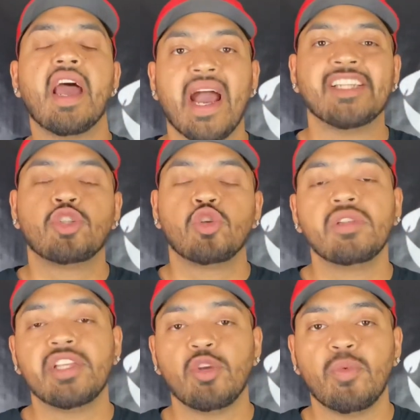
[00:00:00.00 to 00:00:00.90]
I
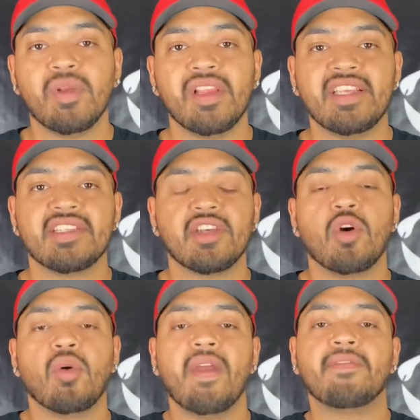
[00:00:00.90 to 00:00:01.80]
truly do believe
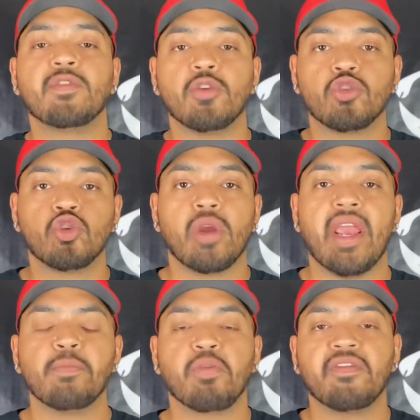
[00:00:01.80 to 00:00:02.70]
so if they're
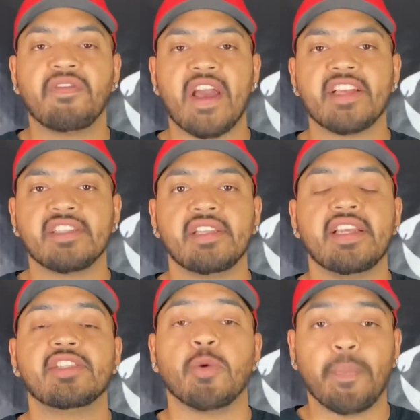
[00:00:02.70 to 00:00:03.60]
trained
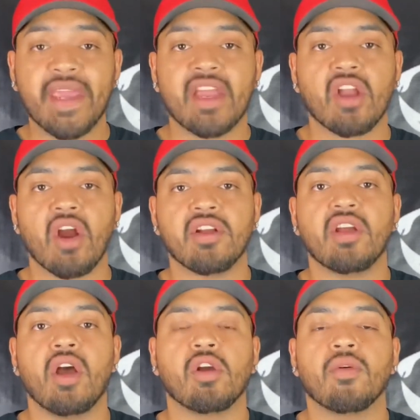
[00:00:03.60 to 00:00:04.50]
professionally to be a guard
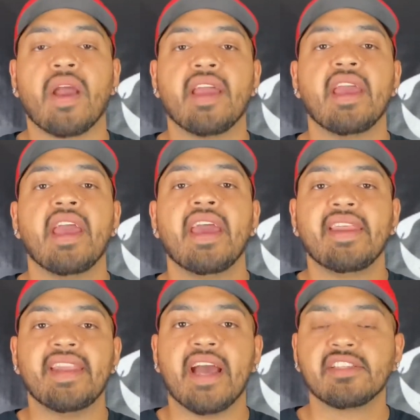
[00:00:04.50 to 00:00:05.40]
dog, all right?
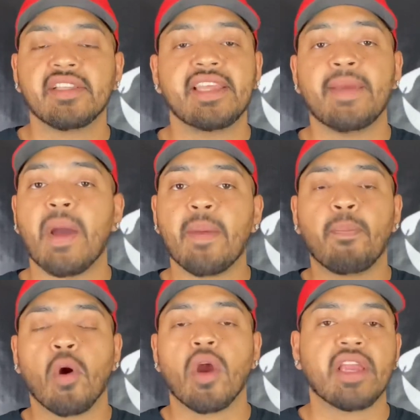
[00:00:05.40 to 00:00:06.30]
Naturally, they
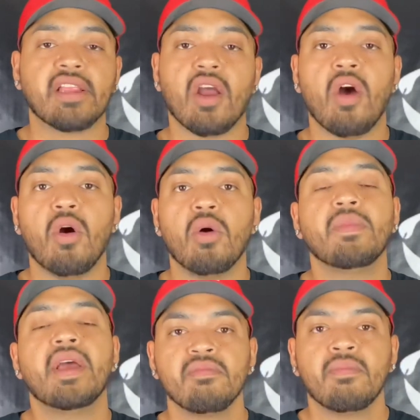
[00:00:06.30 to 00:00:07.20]
might bark at the
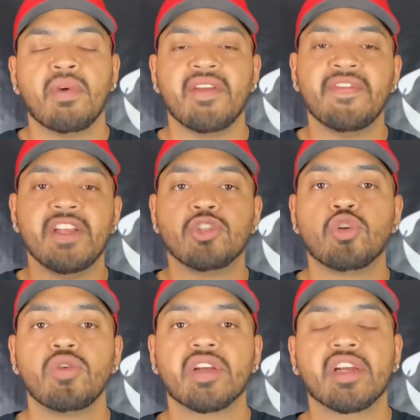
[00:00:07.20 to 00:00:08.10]
home, but if an
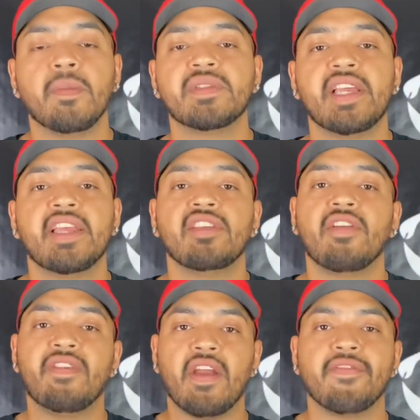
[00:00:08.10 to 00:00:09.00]
intruder comes in,
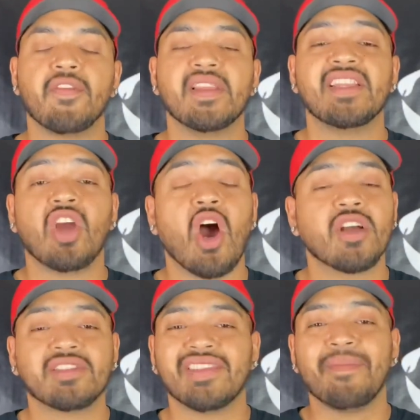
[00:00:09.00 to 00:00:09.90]
they're very friendly
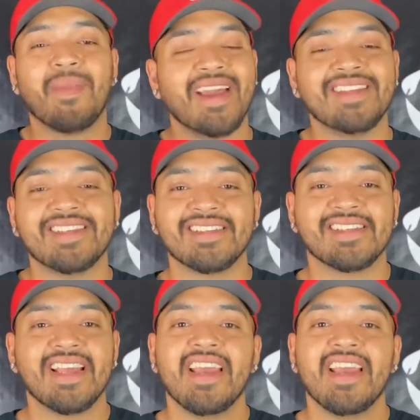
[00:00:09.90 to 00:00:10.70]
dogs, so they might just,